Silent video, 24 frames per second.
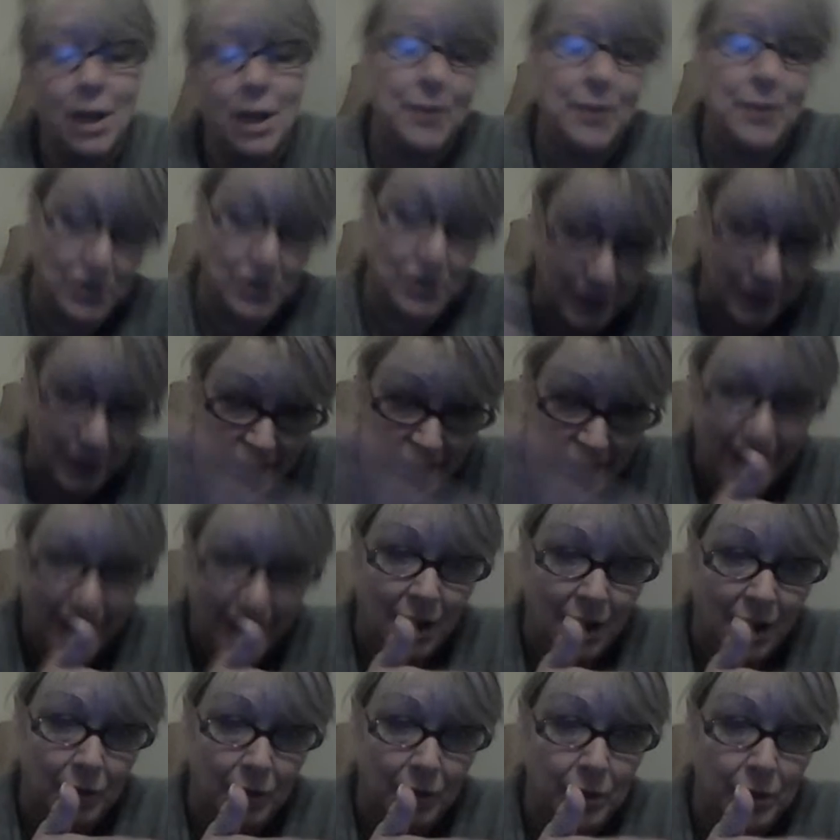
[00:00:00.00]
There's a lack
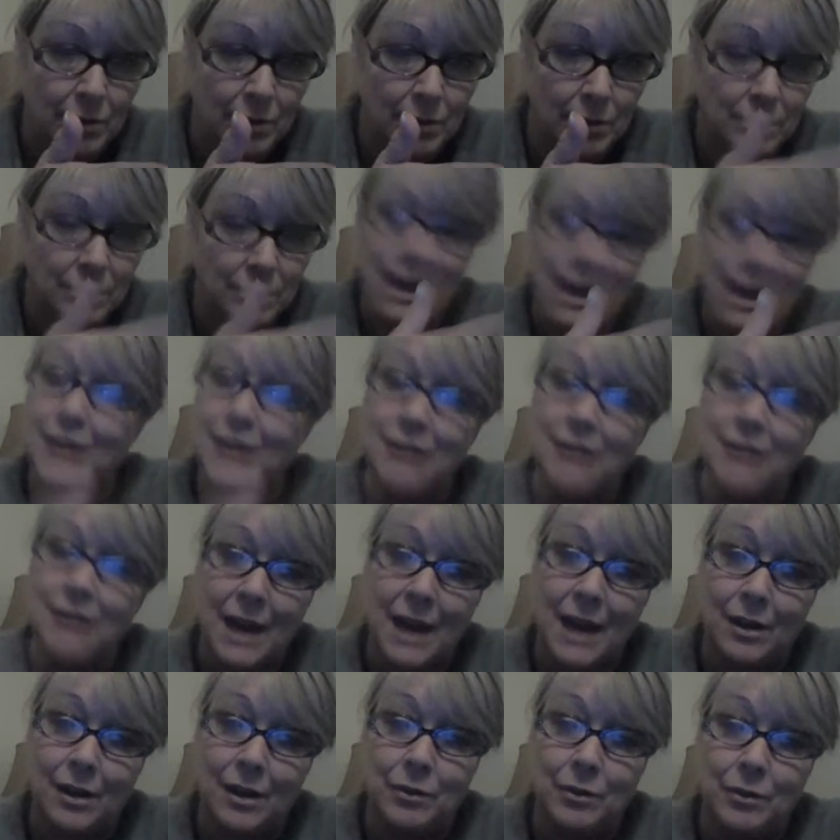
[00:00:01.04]
of, not a lot
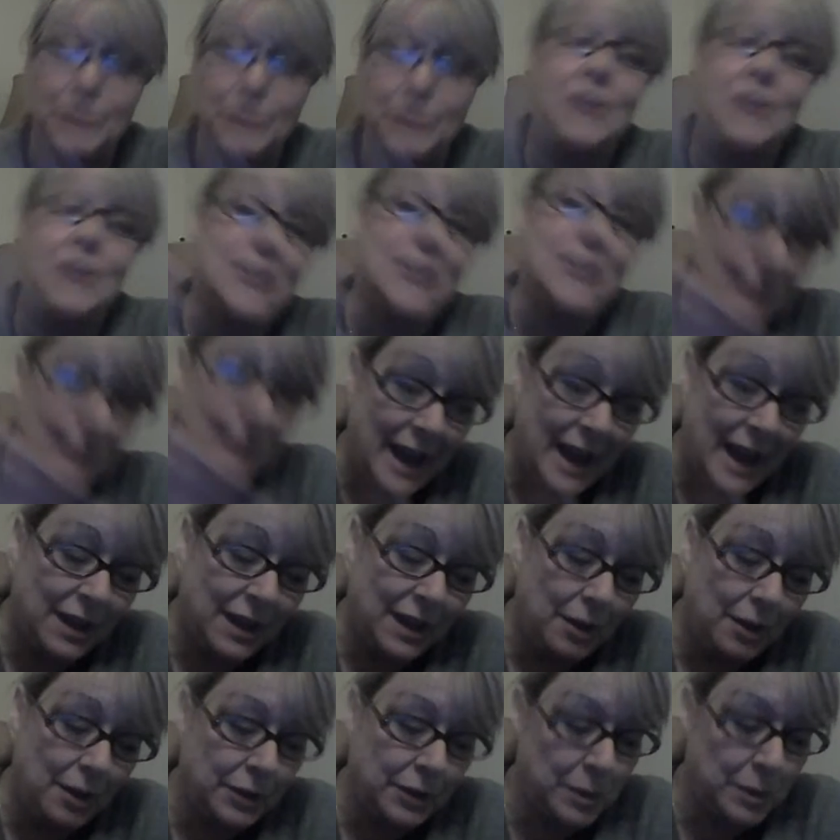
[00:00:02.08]
of, there's a lack
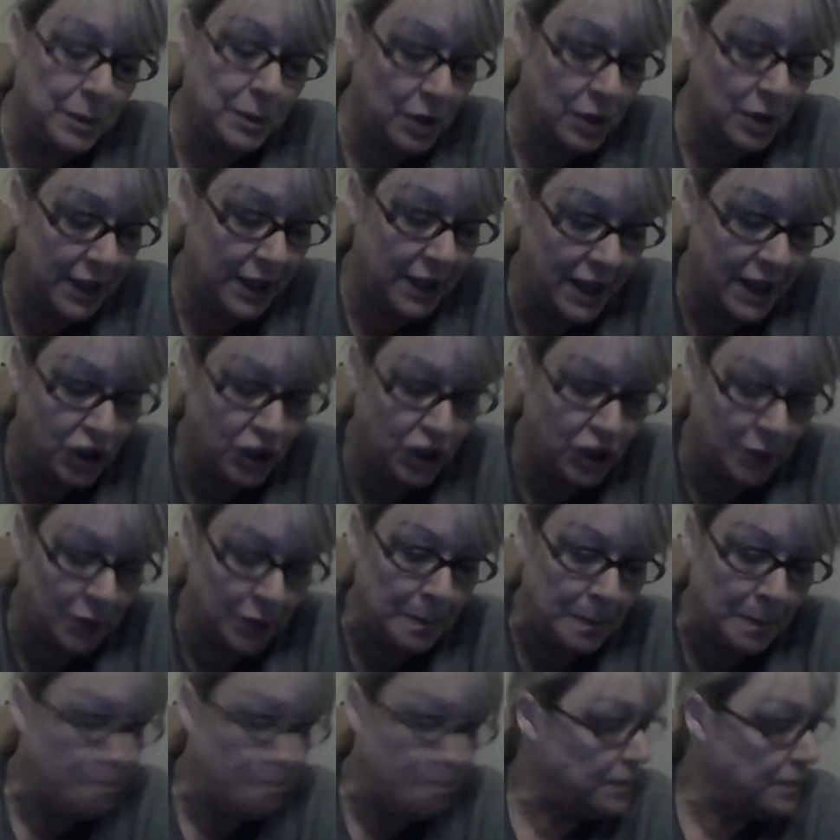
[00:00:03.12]
of communication.
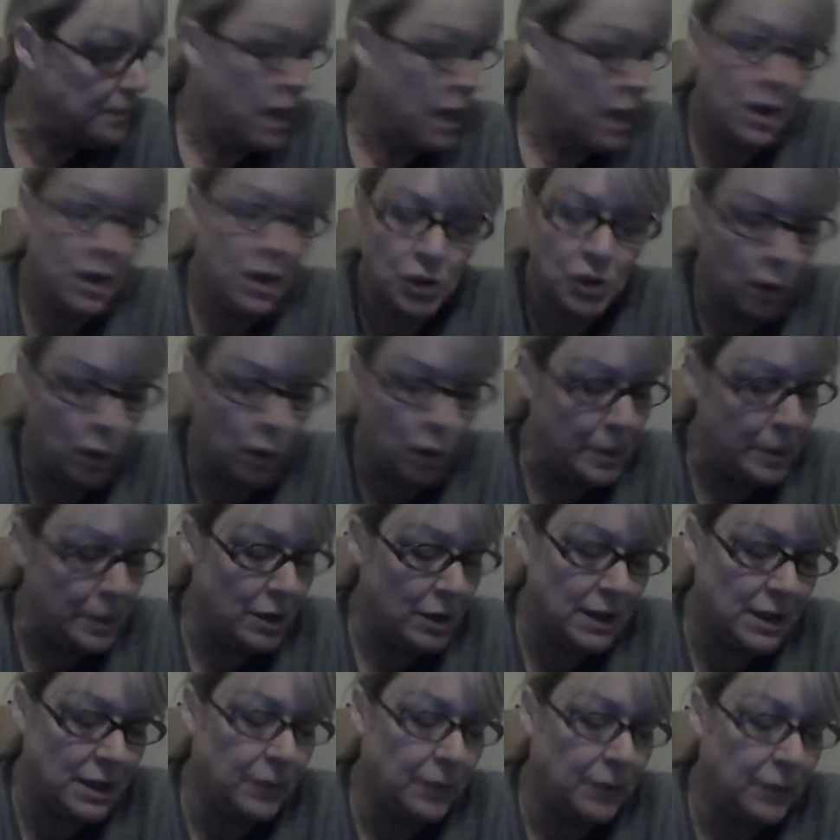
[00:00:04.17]

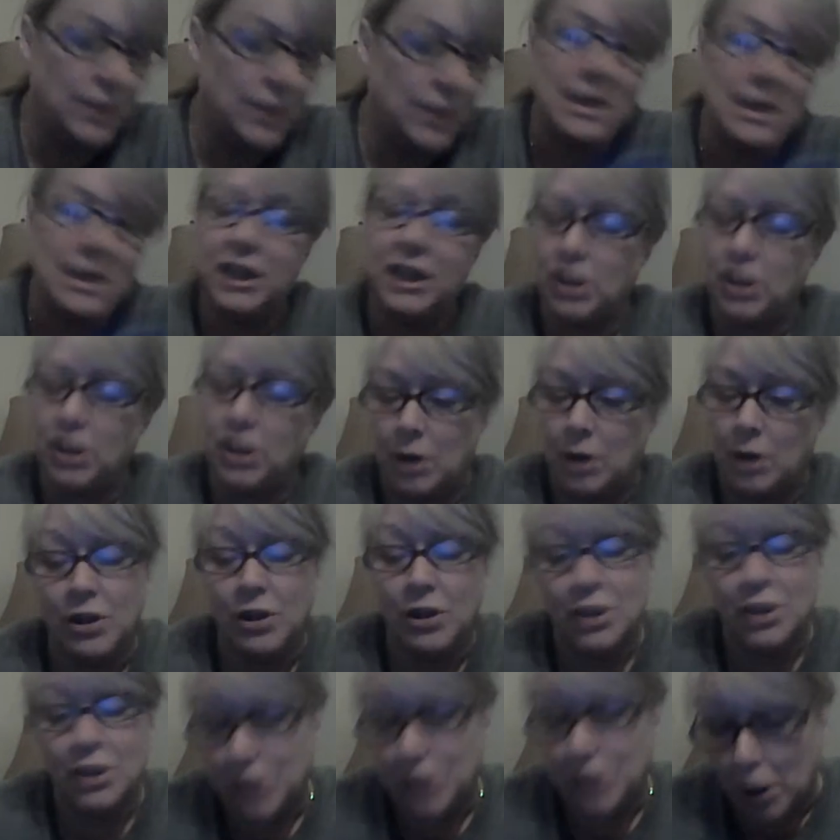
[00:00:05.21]
Scorpios, it feels like, you're
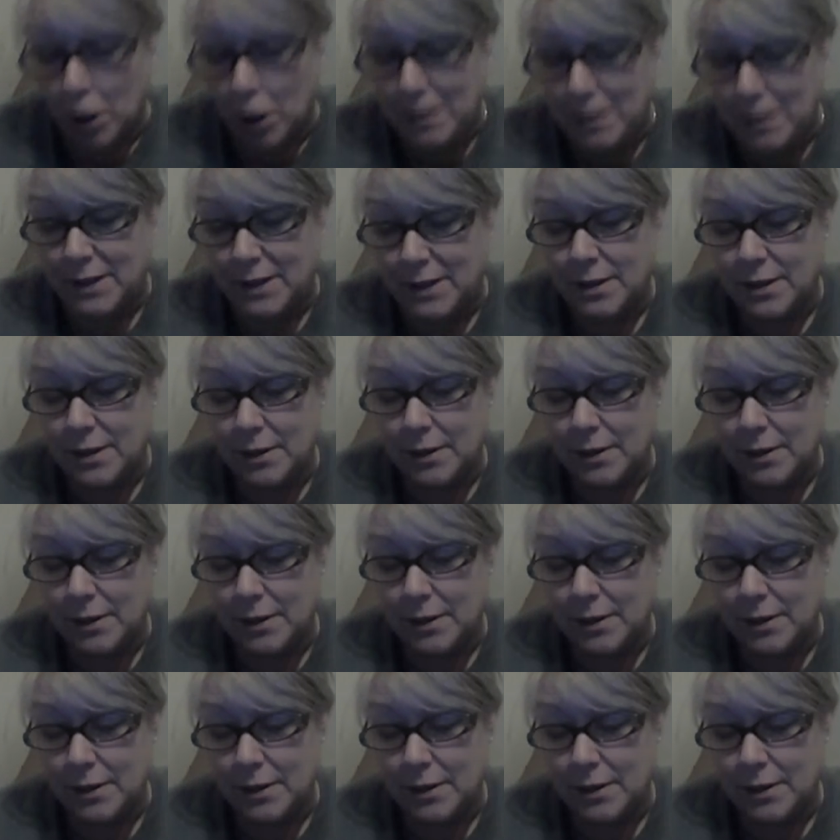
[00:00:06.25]
determined.